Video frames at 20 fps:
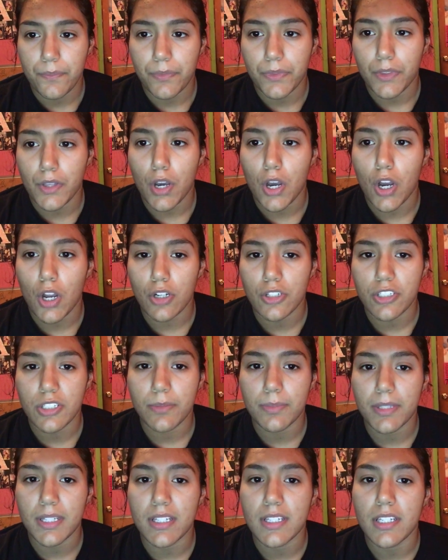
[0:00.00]
The
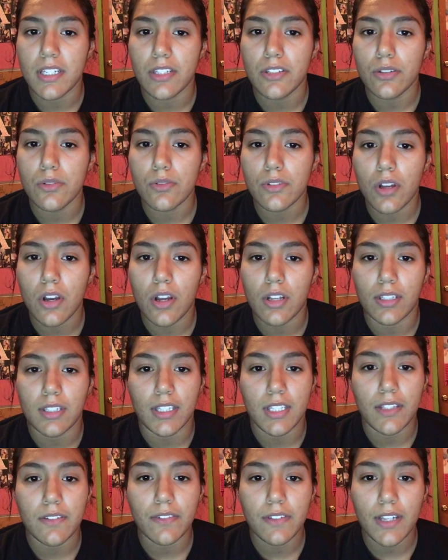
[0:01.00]
hardship continues on
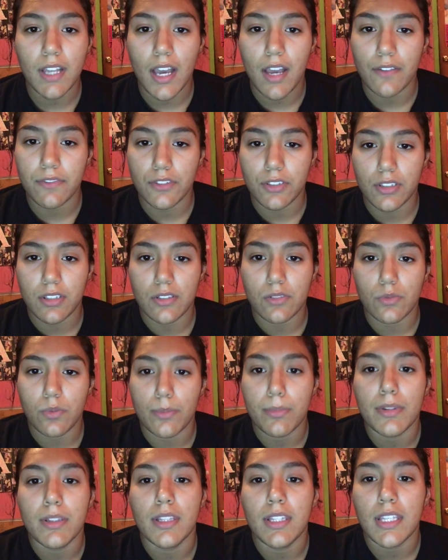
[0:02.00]
even after these
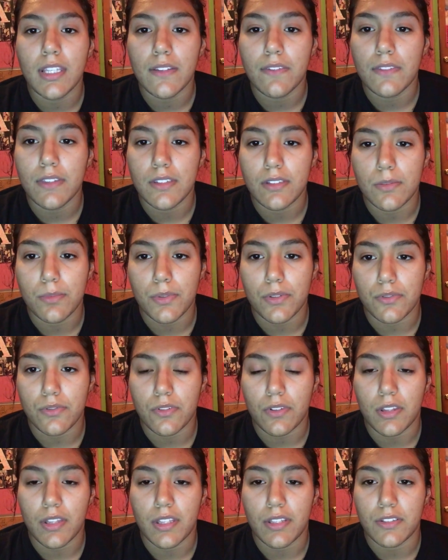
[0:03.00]
women leave these
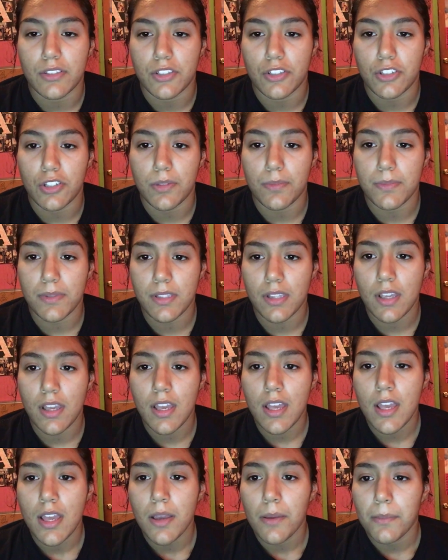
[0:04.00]
abusive relationships,
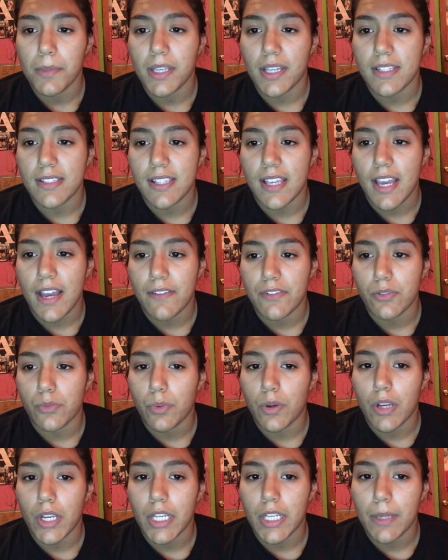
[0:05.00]
because they have to
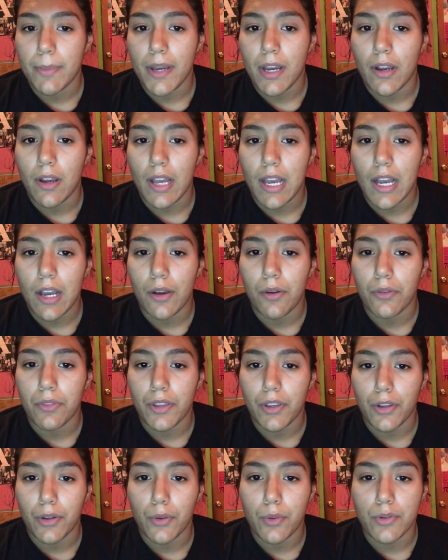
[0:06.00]
worry about how
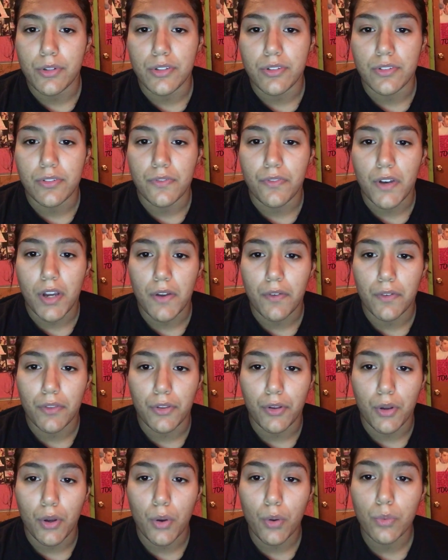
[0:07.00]
they're going to survive on
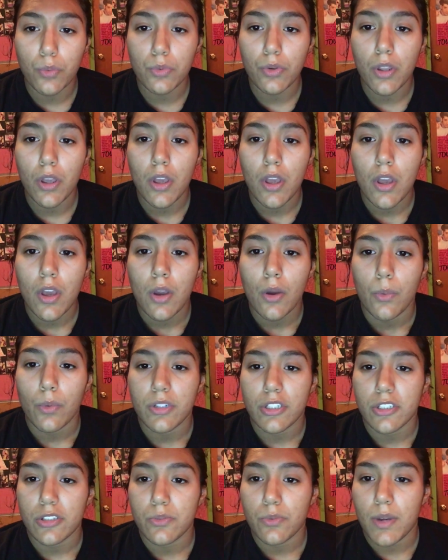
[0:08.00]
their own,
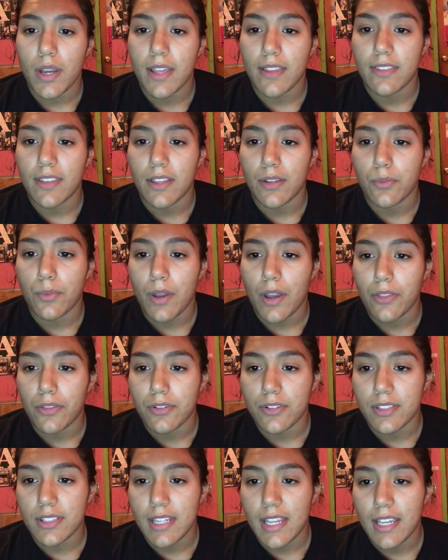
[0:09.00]
which is why they'd
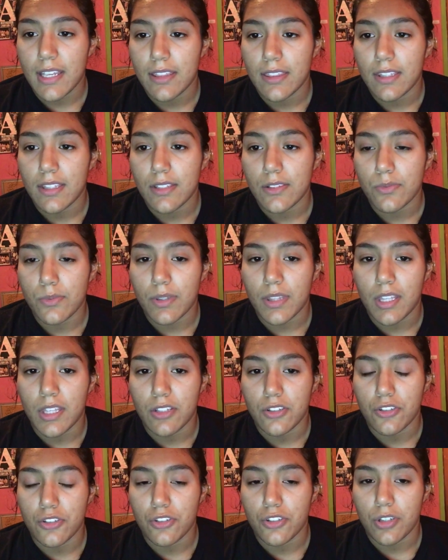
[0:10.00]
rather stay in these
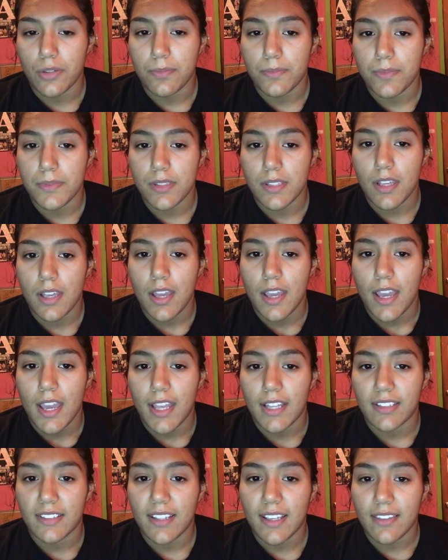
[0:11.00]
relationships
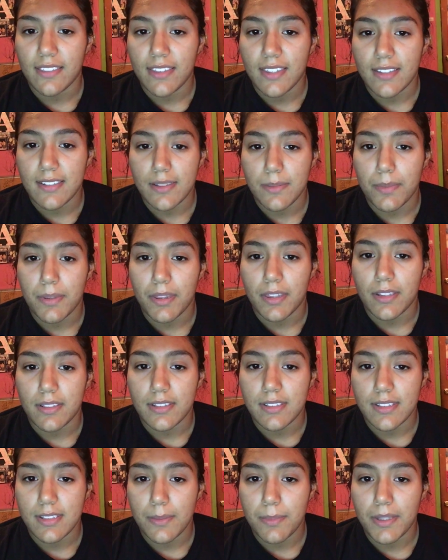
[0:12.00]
and get the
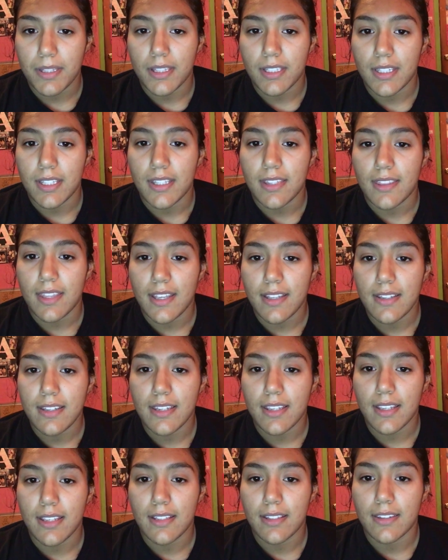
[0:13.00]
stability they
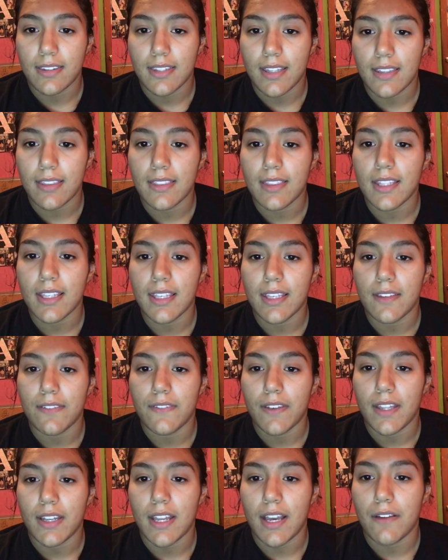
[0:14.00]
need than
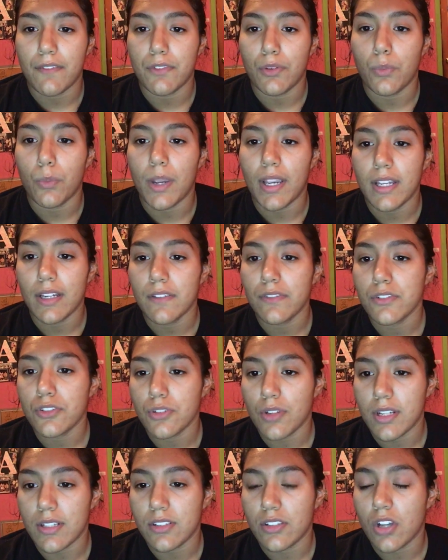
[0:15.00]
leave and have the weight of
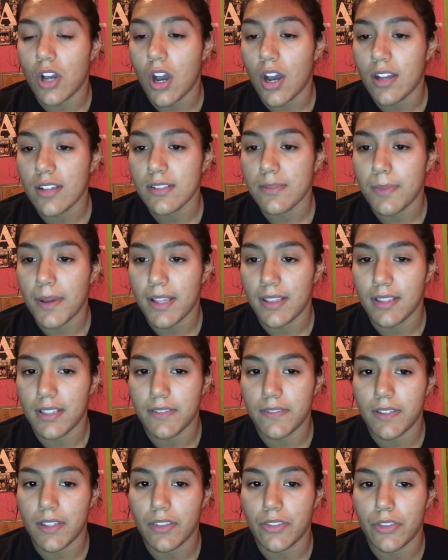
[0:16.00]
stress caused by
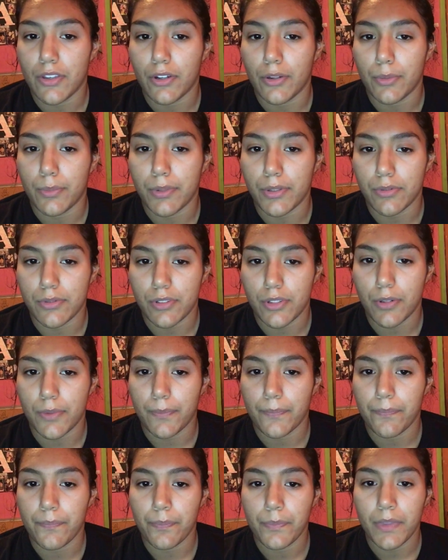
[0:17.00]
leaving their abuser."
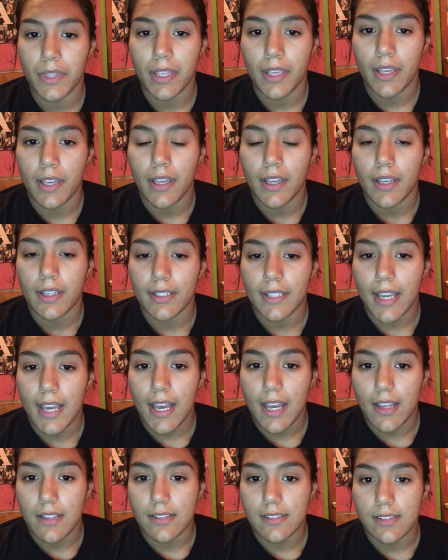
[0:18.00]

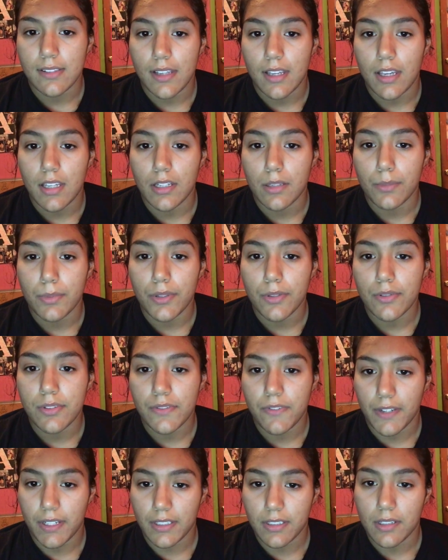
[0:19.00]
Cass, an
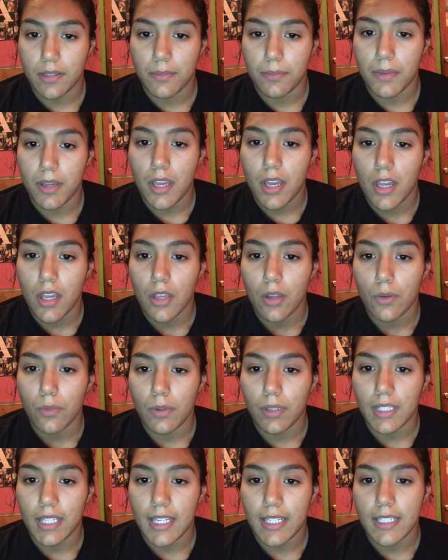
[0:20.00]
abuse victim,
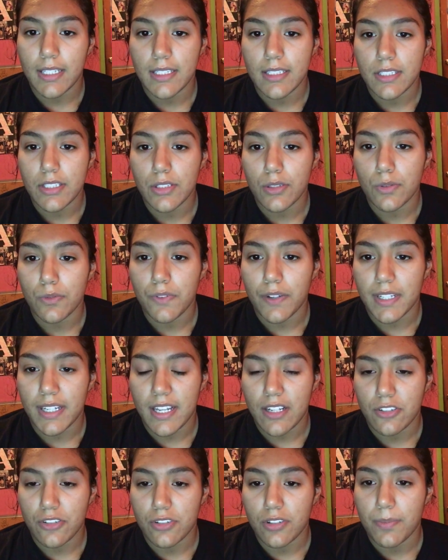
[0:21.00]
related to
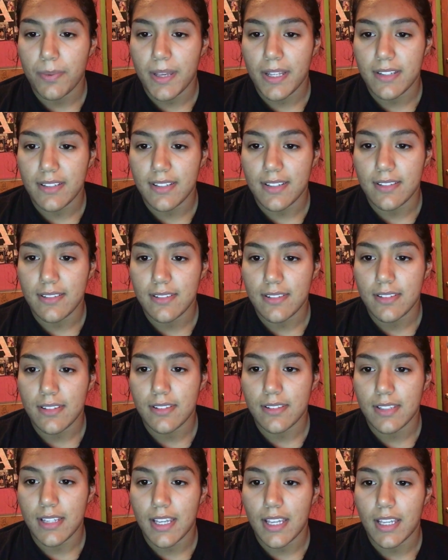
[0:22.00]
financial dependence,
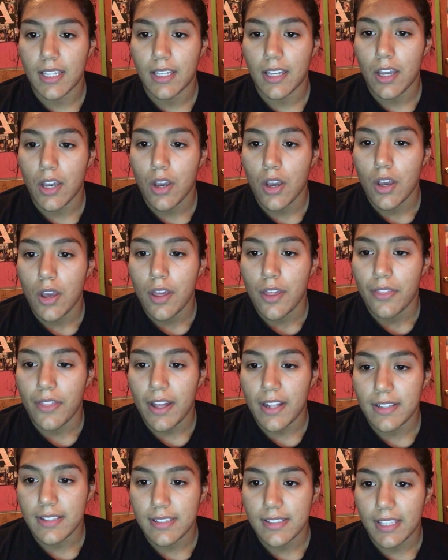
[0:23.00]
saying,
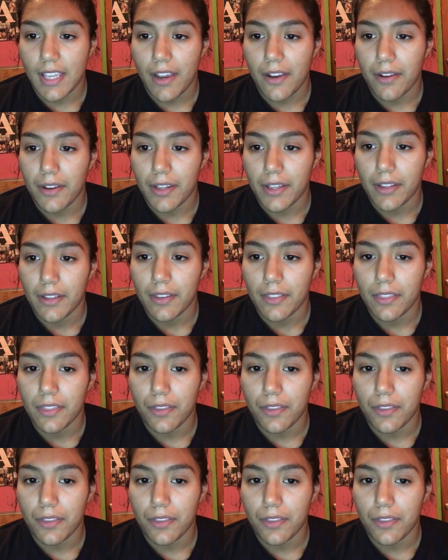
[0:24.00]
"That's scary.